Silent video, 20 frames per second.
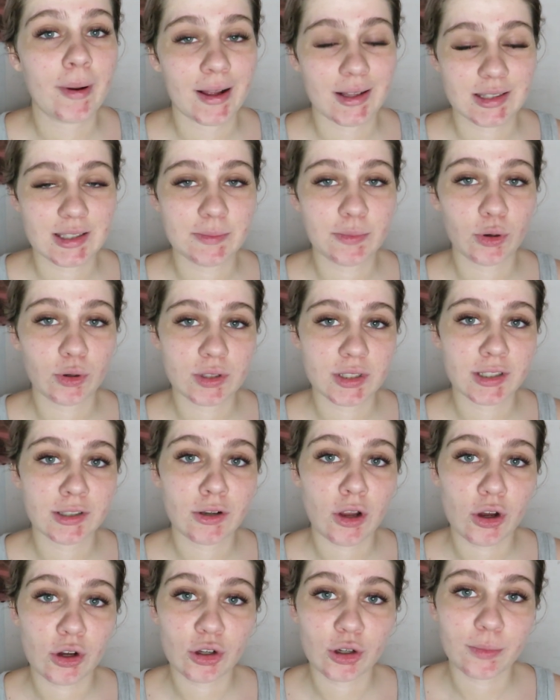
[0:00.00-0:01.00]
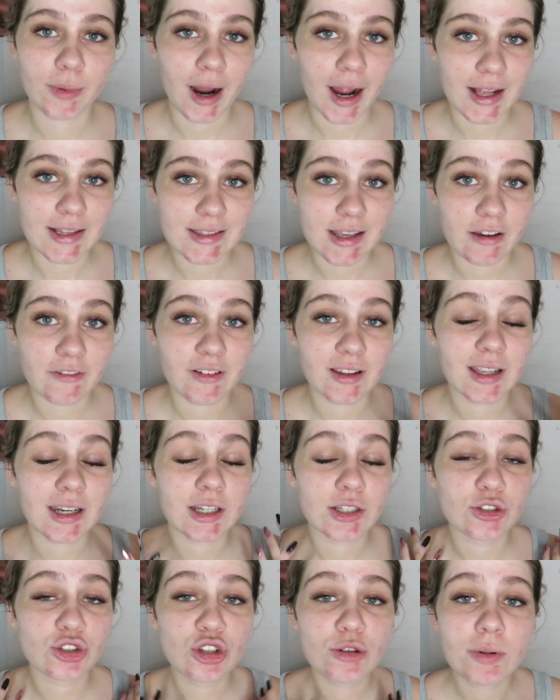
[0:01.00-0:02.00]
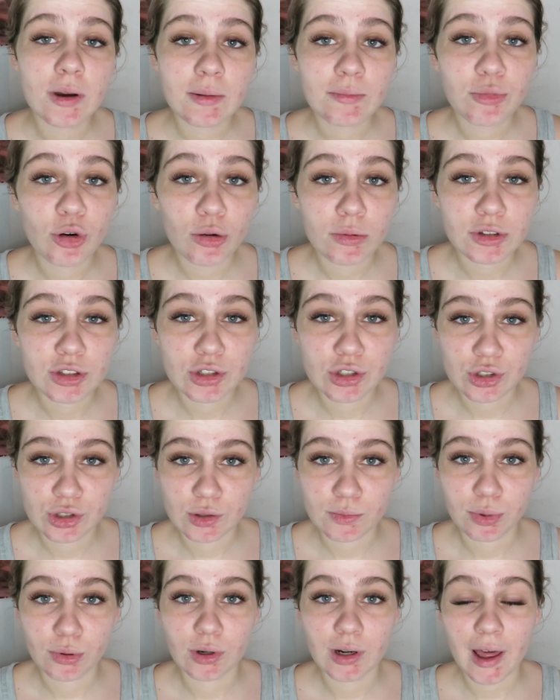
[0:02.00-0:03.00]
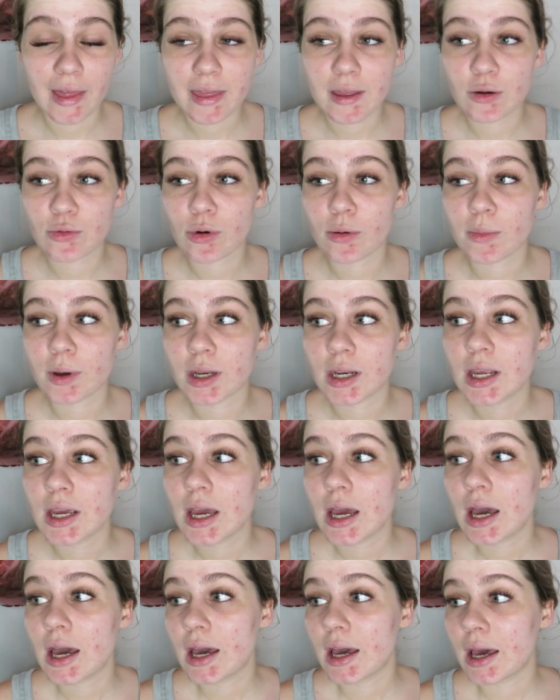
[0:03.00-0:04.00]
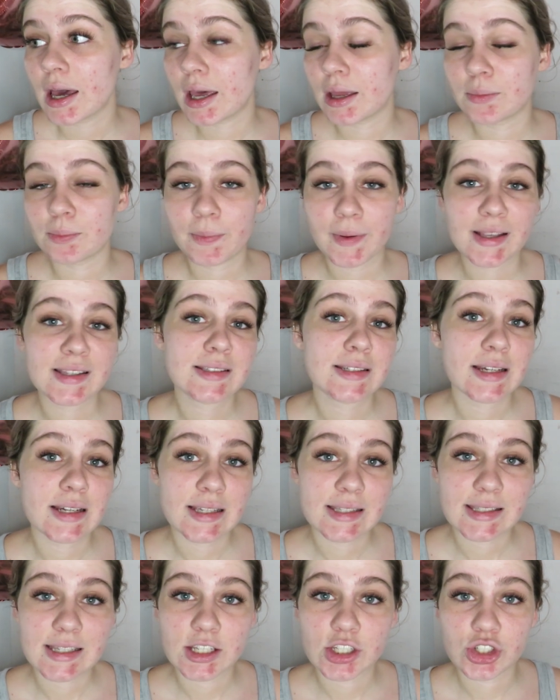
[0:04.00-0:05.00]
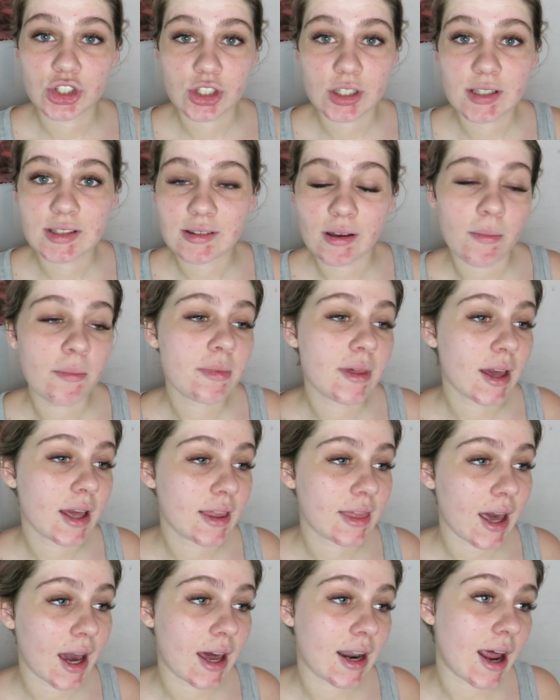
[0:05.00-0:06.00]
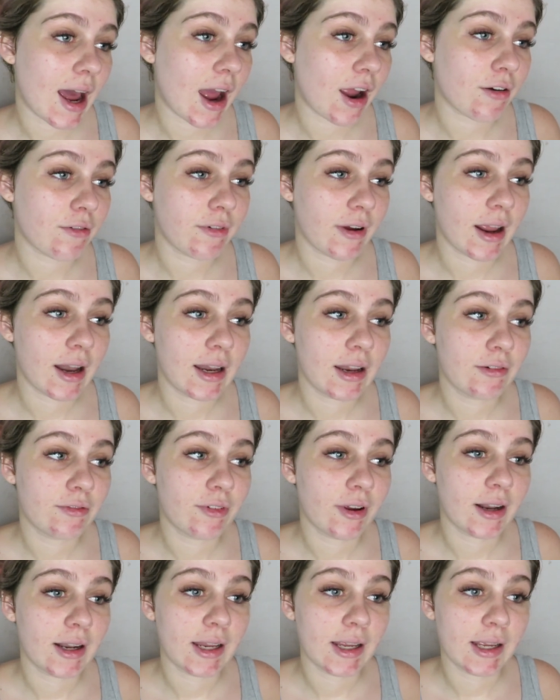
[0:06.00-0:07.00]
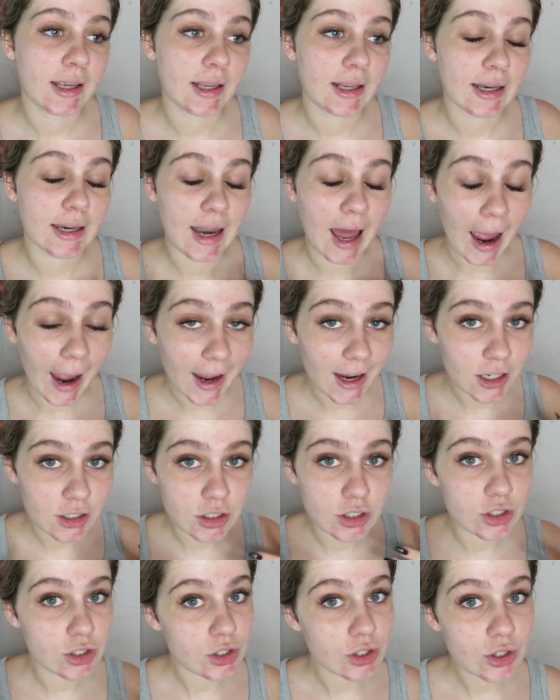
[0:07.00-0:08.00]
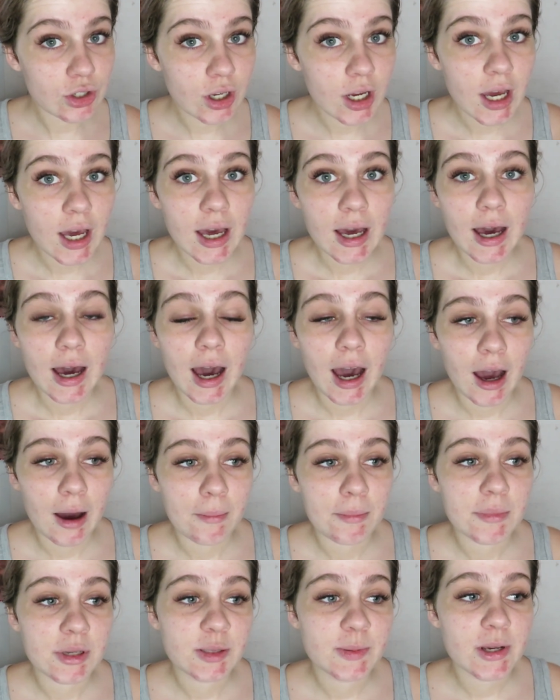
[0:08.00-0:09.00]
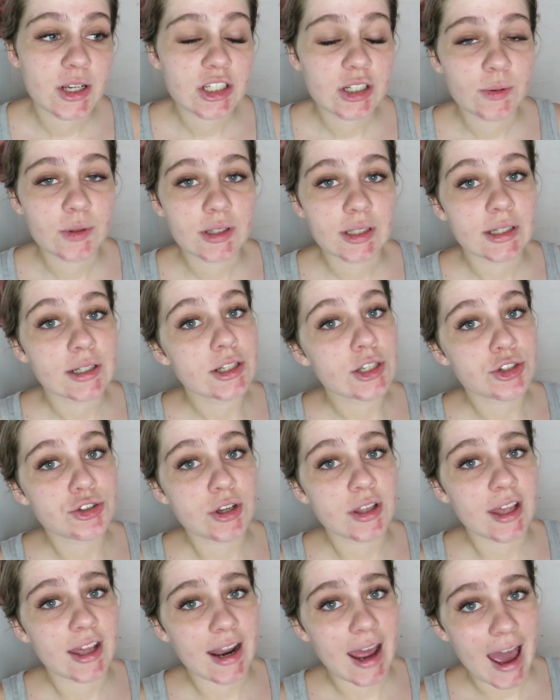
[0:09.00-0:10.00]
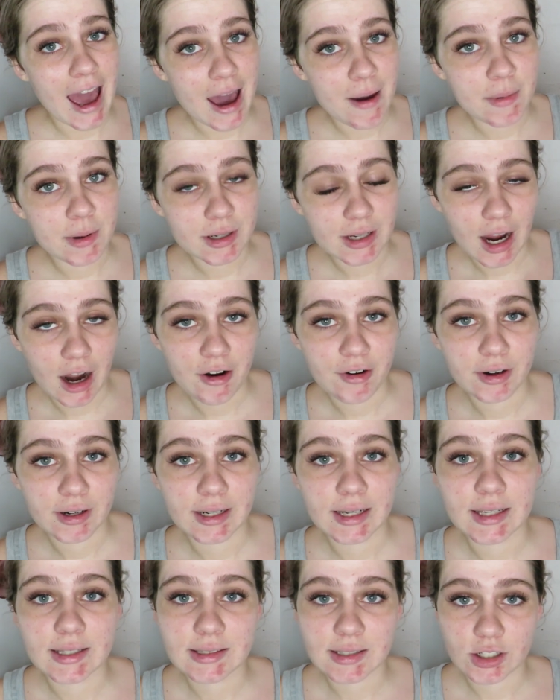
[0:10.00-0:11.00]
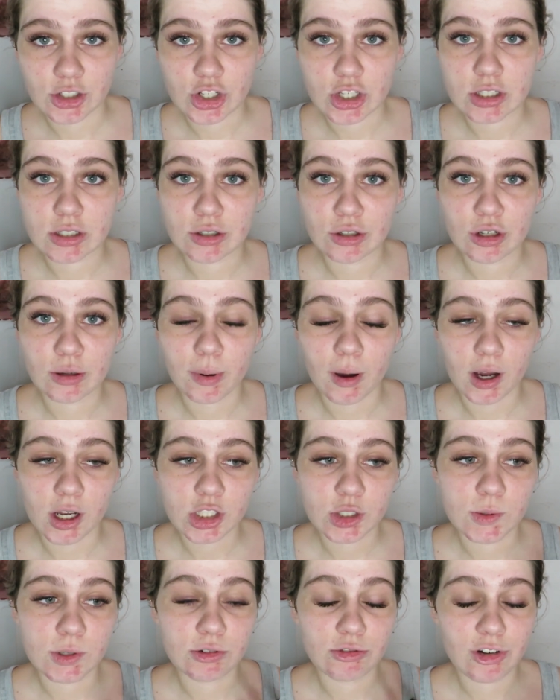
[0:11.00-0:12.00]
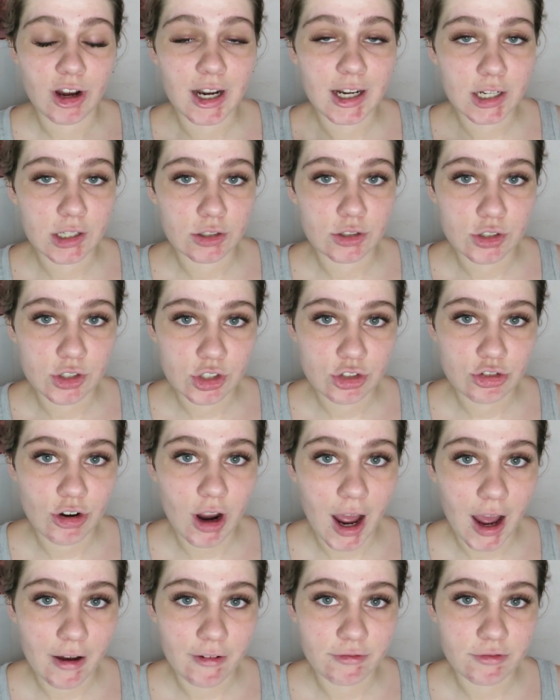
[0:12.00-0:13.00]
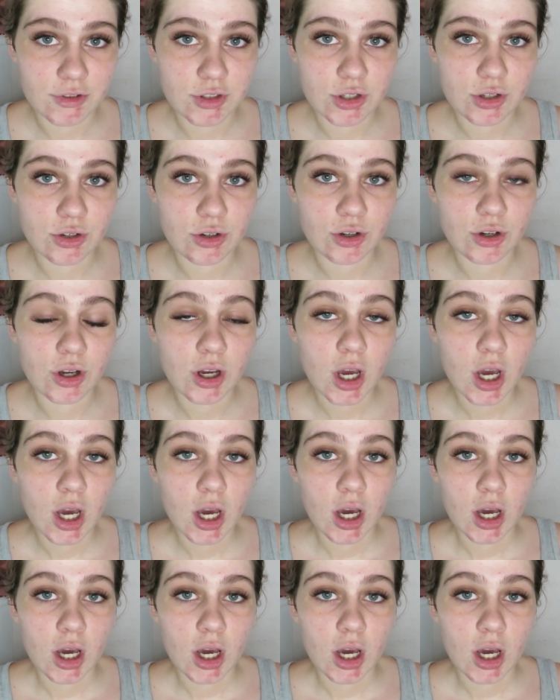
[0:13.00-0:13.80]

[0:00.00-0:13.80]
about supporting local brands. I feel it is super important to support other women in business. It's just something that I really, really like to do. Especially with the industry that I am in currently, such as Lunabox, we really do strive to